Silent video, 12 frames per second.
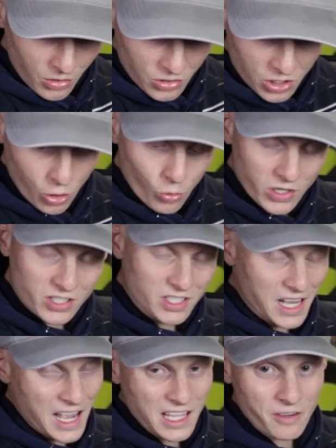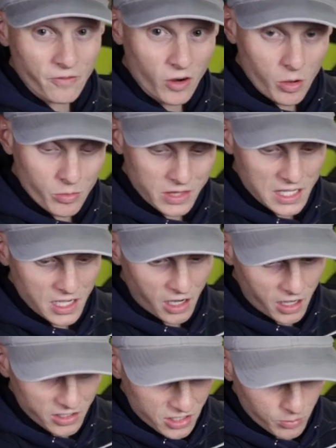So aside from the
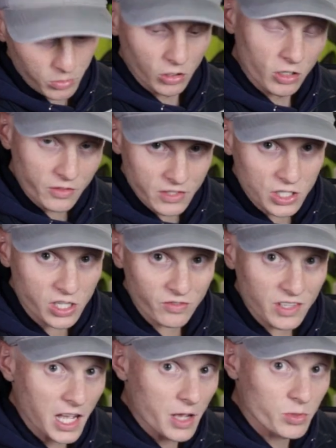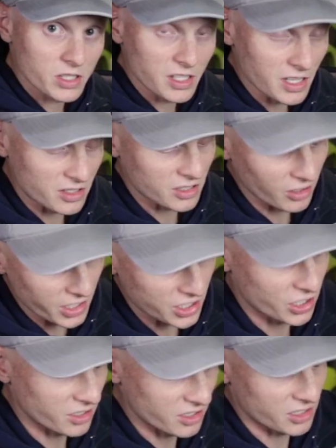awesome look of these shift knobs, the
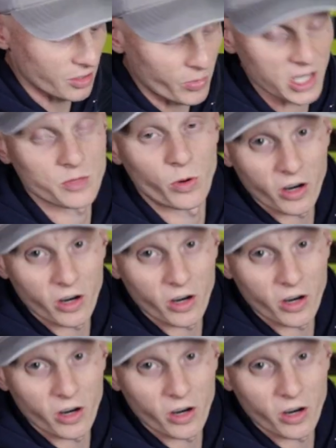installation is the best